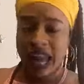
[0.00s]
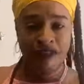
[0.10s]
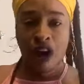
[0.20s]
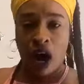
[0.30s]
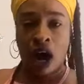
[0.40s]

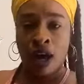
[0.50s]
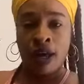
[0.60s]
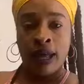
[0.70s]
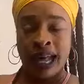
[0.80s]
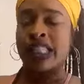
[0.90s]

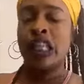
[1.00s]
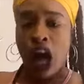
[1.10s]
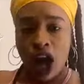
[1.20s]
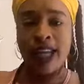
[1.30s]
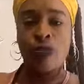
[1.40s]
Never.
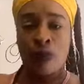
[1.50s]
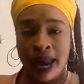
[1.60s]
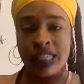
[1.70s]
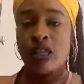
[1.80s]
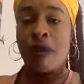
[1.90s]
As long as
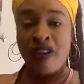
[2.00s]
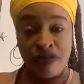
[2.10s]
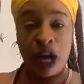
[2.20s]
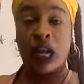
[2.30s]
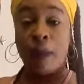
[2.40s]
bread is in
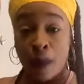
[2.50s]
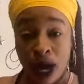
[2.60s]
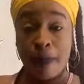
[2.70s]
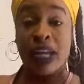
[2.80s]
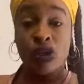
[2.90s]
my fucking
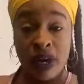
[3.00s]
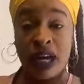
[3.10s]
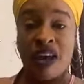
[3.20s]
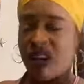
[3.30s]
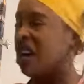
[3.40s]
body, my
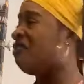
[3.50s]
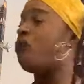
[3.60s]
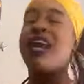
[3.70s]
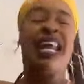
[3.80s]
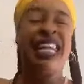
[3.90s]
children can have it. And
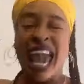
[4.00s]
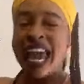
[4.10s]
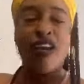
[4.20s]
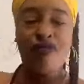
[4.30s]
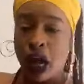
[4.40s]
even when I
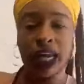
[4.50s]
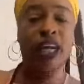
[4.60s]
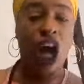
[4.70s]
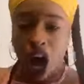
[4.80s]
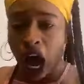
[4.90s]
dead and
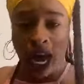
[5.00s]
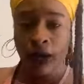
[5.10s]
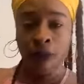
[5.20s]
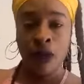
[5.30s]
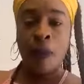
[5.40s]
fucking
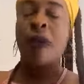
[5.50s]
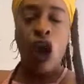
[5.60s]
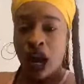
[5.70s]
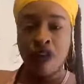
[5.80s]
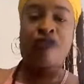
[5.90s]
gone
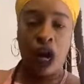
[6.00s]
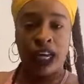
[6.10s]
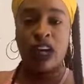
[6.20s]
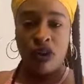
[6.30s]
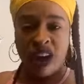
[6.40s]
beyond the
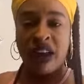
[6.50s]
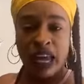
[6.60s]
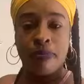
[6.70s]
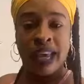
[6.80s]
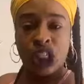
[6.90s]
fucking grave,
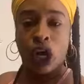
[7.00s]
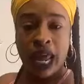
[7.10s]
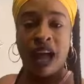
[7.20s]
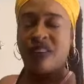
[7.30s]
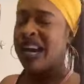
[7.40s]
I can make
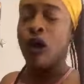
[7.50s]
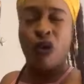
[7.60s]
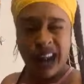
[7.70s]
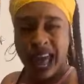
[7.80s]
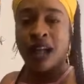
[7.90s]
sure they have it.
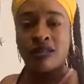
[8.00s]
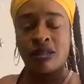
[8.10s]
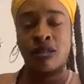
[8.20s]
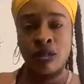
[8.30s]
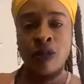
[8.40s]
Now, what
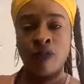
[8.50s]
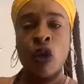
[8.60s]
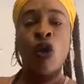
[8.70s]
else?